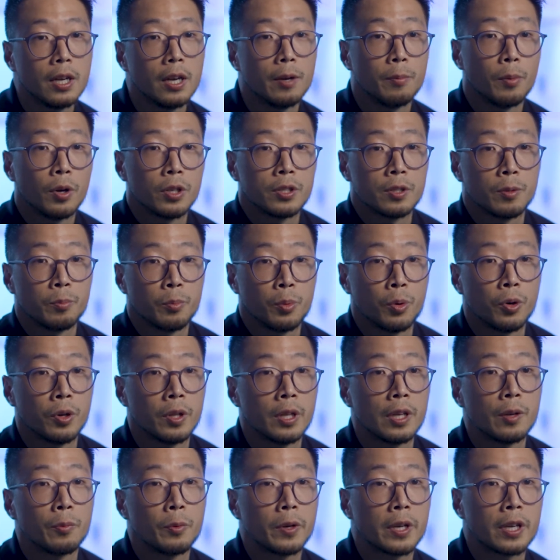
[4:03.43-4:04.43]
Most
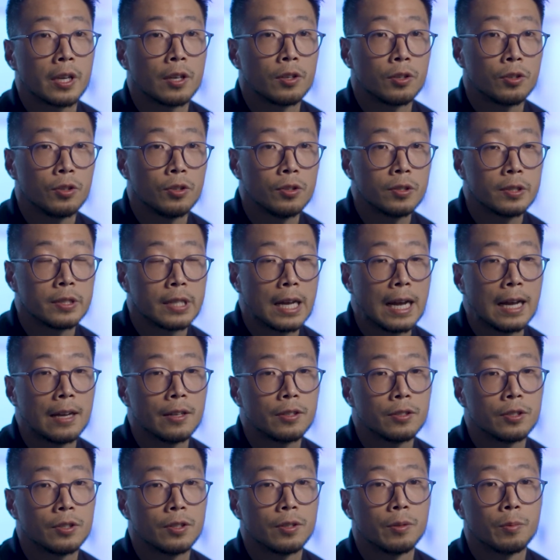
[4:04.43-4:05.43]
importantly, we can use
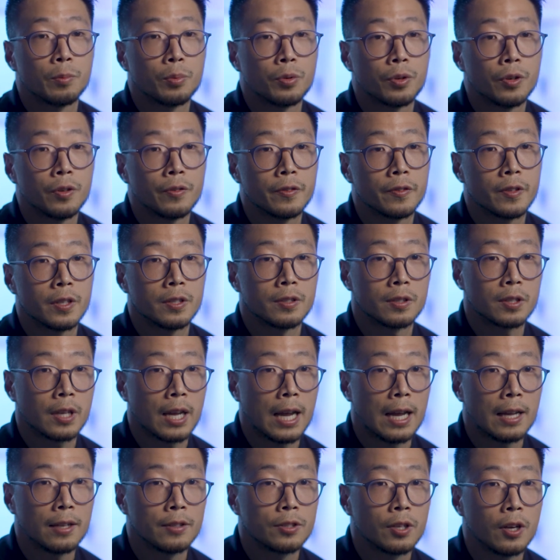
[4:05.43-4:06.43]
that to improve the
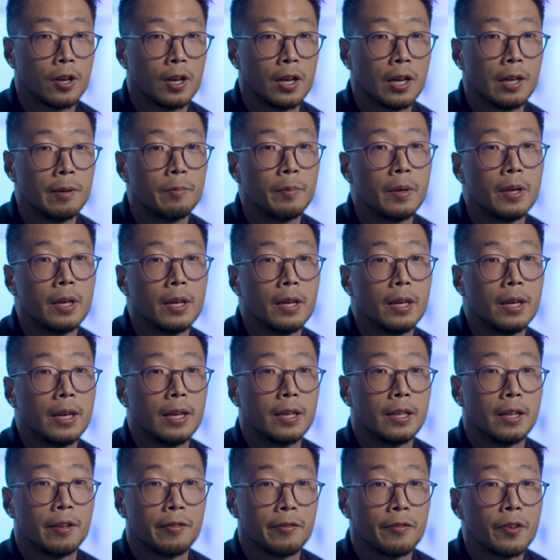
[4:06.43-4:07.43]
scan time,
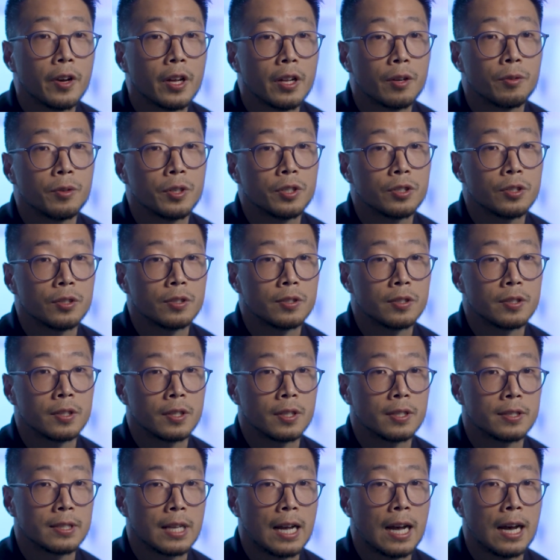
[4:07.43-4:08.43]
and further reduces
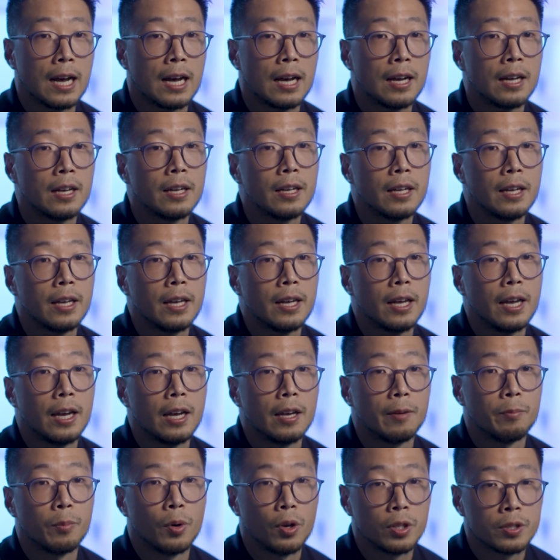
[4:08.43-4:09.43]
the SAR,
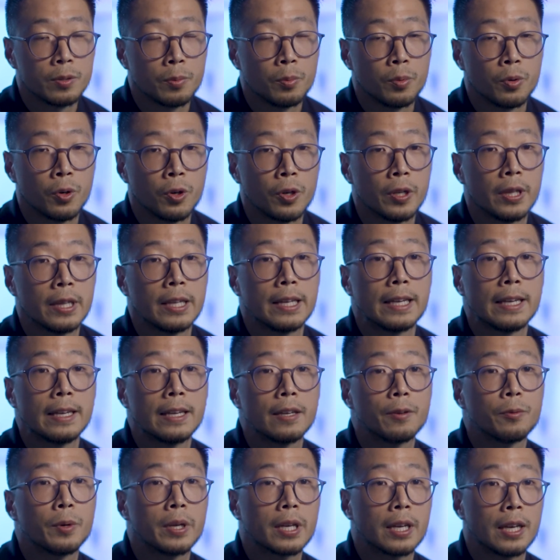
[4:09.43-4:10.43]
and most
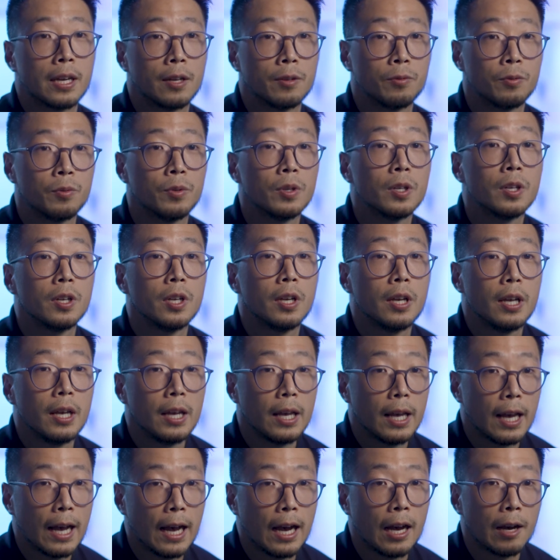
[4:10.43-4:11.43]
importantly, we can
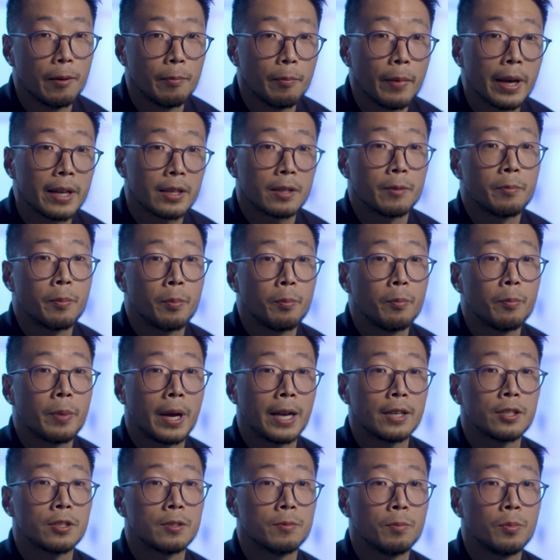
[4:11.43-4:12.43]
make the
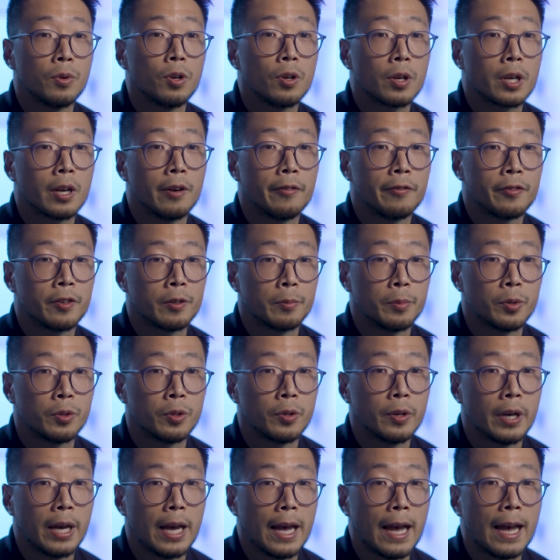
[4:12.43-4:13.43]
patient more
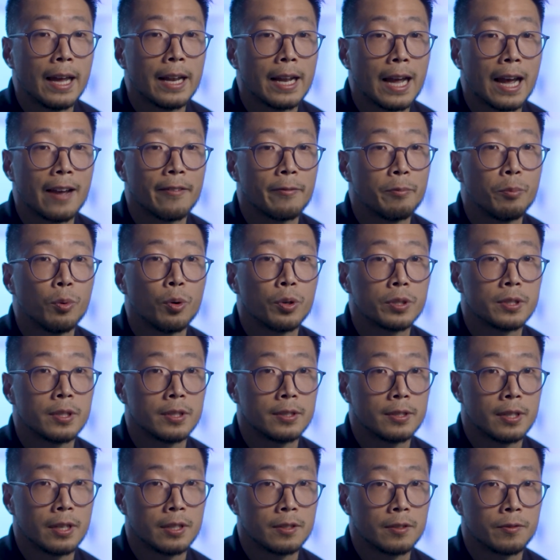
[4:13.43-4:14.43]
comfortable and have more
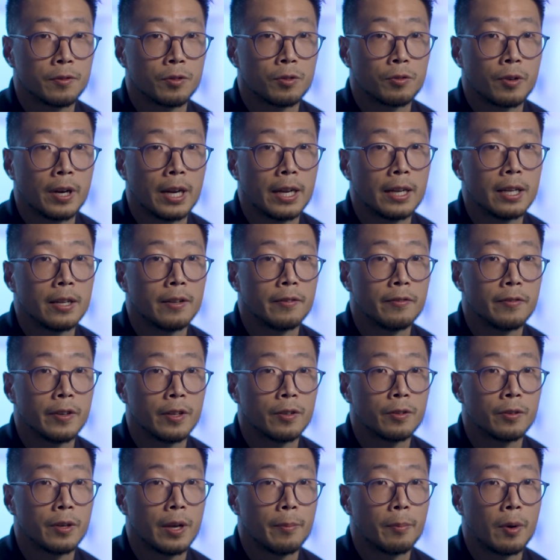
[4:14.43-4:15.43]
successful rate in
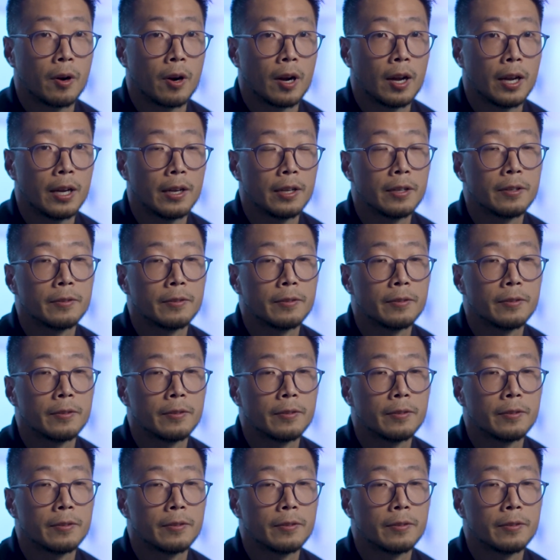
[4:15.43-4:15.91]
fetal MRI.